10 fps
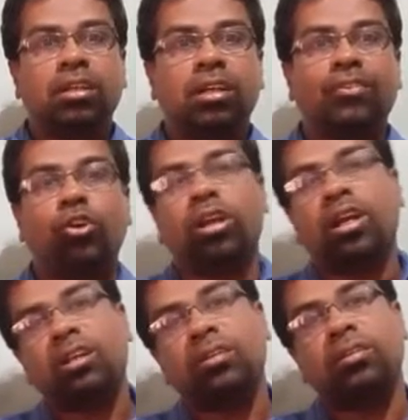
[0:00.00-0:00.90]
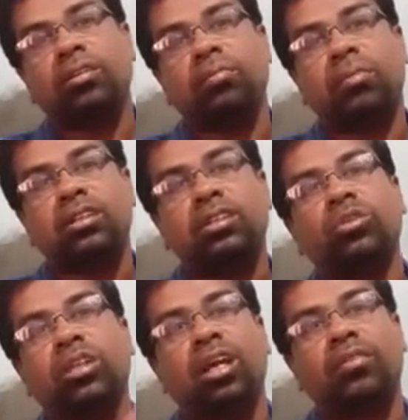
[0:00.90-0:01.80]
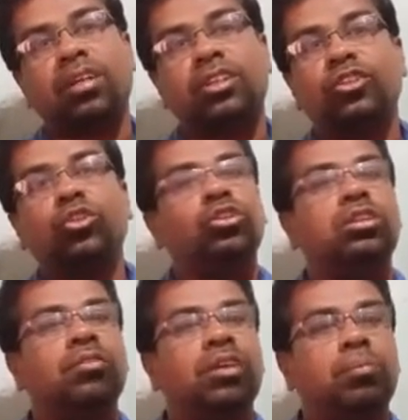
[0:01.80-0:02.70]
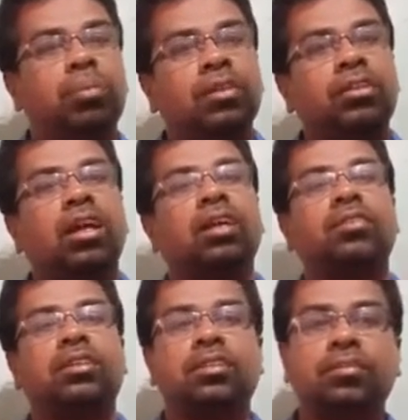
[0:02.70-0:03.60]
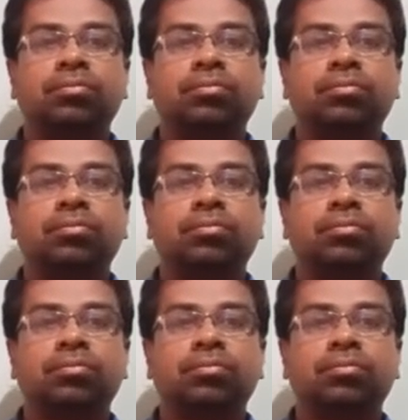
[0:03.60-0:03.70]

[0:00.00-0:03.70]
If you are not a master of the language, you will never play with the language.